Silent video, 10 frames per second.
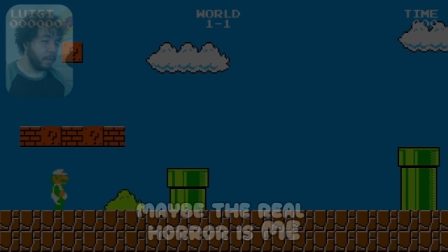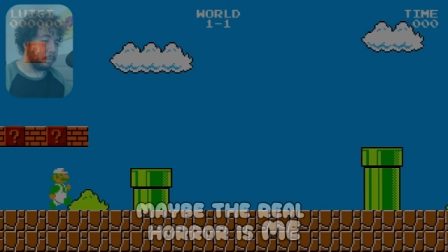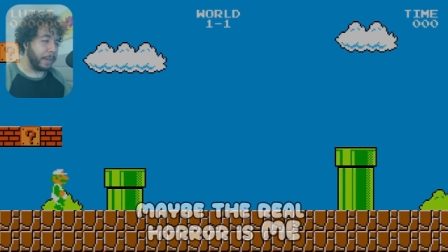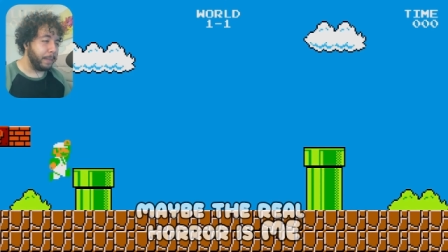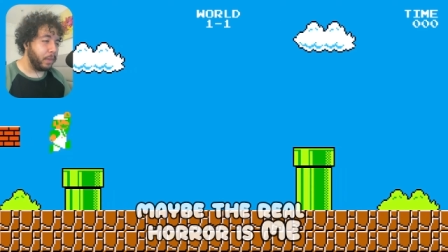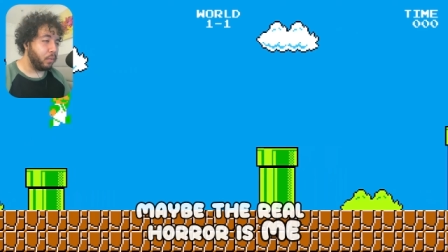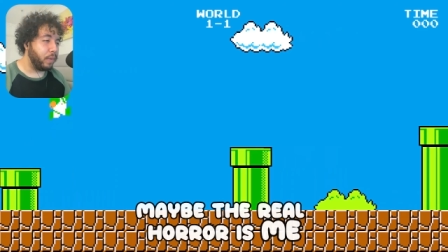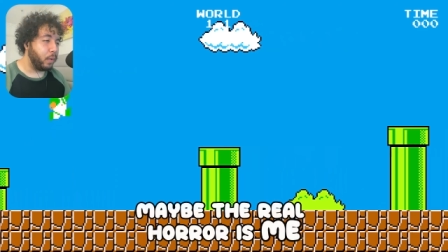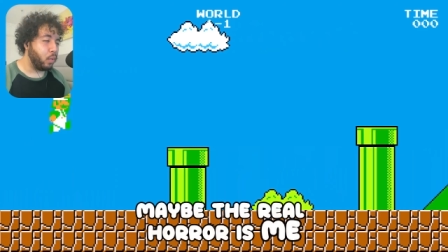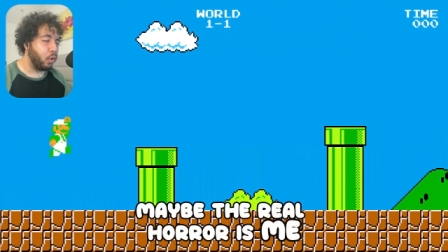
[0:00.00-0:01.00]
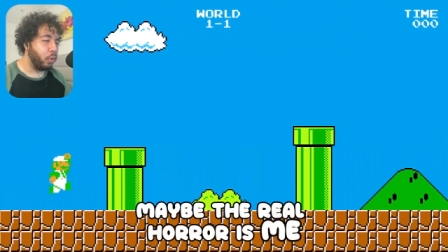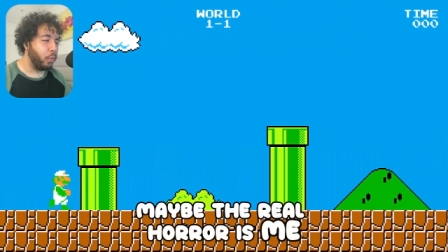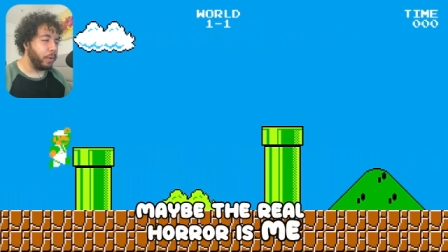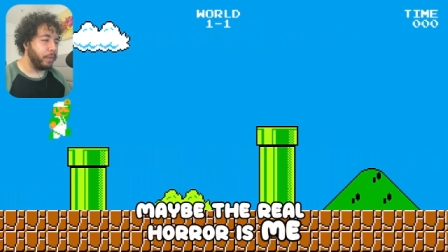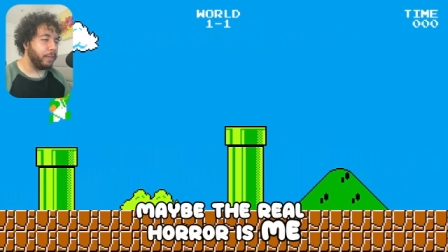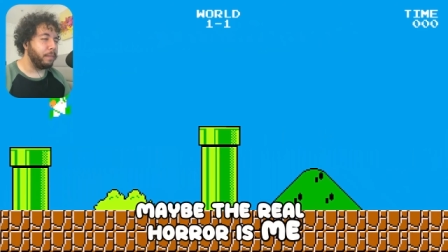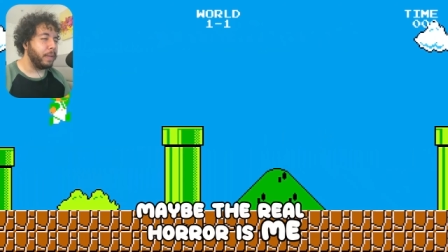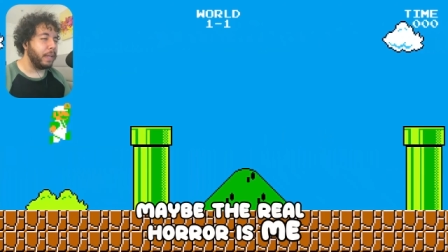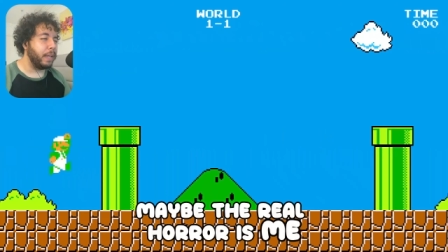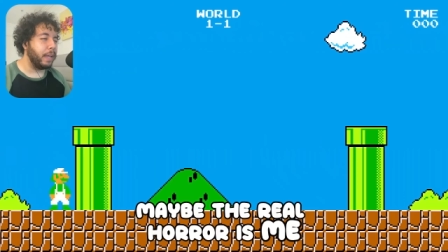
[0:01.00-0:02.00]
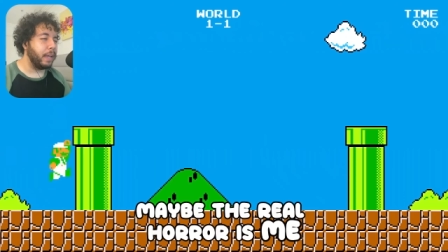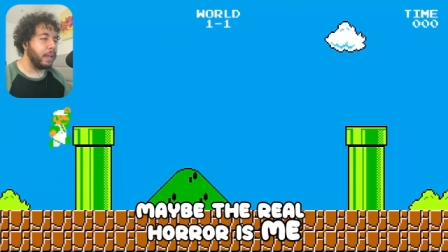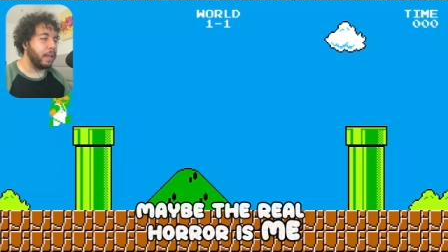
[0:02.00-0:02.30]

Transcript: Maybe the real horror is me